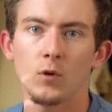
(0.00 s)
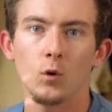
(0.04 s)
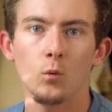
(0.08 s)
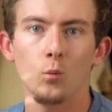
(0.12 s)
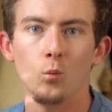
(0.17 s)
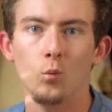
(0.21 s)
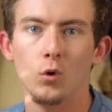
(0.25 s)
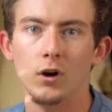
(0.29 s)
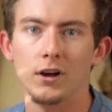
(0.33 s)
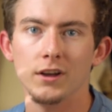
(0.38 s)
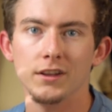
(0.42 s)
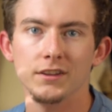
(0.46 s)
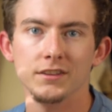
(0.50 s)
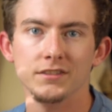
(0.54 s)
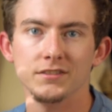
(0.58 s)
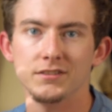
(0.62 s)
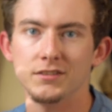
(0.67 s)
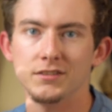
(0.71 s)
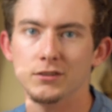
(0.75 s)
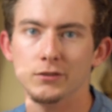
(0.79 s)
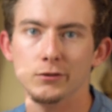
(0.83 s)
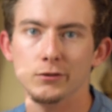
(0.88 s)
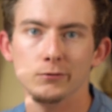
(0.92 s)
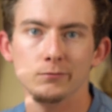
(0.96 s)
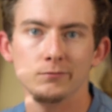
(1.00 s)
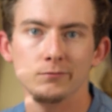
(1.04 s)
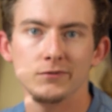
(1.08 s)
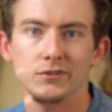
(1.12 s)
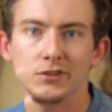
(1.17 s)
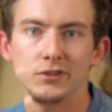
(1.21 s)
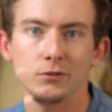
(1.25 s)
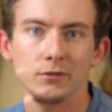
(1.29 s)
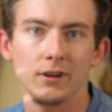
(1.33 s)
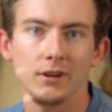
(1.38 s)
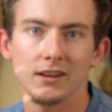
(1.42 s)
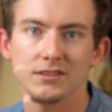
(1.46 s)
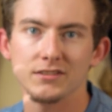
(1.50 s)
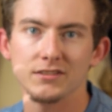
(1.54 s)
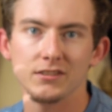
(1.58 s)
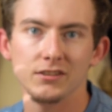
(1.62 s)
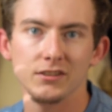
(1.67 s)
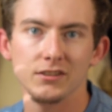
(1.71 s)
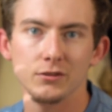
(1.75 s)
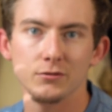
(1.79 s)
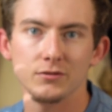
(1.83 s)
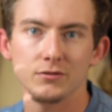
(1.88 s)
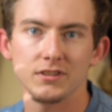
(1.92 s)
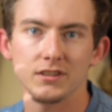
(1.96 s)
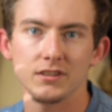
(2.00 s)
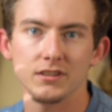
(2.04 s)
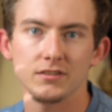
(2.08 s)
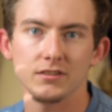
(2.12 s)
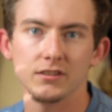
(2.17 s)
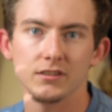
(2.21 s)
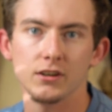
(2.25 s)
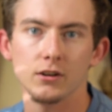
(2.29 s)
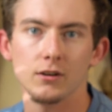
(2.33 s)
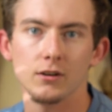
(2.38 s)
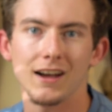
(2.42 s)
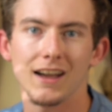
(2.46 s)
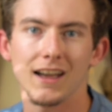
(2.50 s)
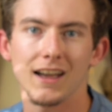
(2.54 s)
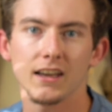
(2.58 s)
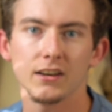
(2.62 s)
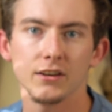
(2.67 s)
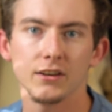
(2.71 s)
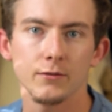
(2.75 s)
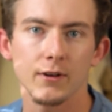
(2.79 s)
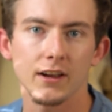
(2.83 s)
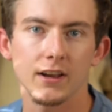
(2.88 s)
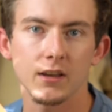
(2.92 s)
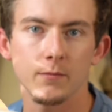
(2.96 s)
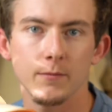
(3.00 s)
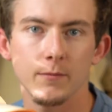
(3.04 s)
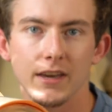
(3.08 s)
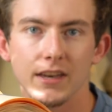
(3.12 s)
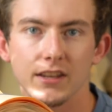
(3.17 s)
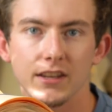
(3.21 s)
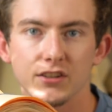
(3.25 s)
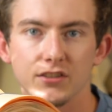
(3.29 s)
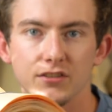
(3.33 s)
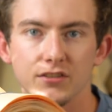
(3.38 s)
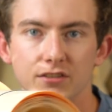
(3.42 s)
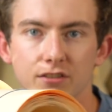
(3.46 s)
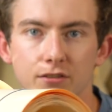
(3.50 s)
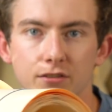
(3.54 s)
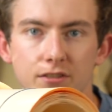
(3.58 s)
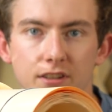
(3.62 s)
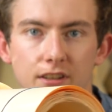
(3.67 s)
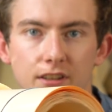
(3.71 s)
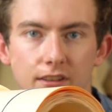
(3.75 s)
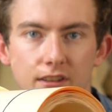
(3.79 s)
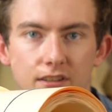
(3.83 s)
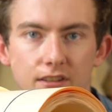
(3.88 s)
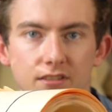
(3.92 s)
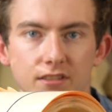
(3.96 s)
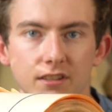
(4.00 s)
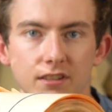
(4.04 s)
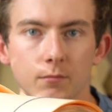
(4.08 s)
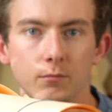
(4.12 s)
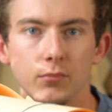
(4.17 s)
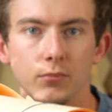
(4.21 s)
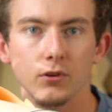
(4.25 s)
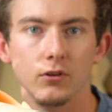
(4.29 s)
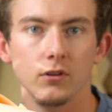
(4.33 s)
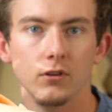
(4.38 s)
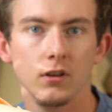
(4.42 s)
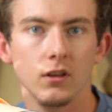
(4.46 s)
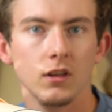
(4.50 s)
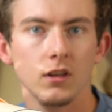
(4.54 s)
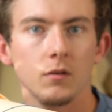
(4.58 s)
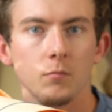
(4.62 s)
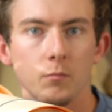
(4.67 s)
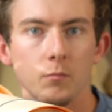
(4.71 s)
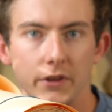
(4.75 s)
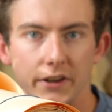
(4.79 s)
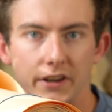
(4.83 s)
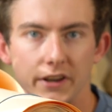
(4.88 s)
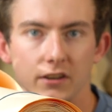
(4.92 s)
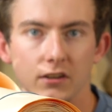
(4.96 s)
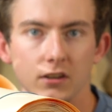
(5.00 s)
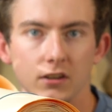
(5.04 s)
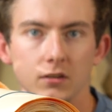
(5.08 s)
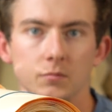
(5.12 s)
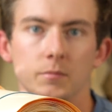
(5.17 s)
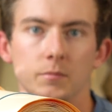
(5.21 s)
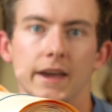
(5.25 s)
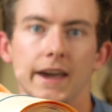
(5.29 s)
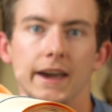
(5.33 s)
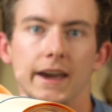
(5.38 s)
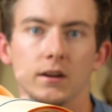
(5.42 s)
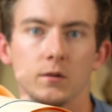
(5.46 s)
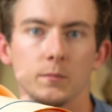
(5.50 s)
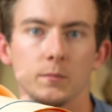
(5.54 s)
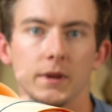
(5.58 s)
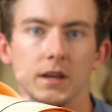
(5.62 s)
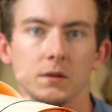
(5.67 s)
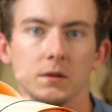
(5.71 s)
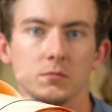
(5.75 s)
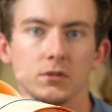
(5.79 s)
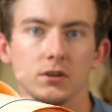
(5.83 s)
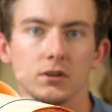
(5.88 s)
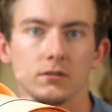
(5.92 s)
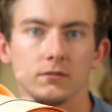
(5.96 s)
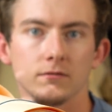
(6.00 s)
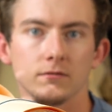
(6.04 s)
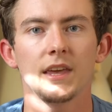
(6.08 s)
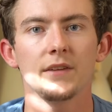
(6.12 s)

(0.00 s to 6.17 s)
1 to 2 dozen uses, you know, I highly recommend just using this simple manila pattern paper.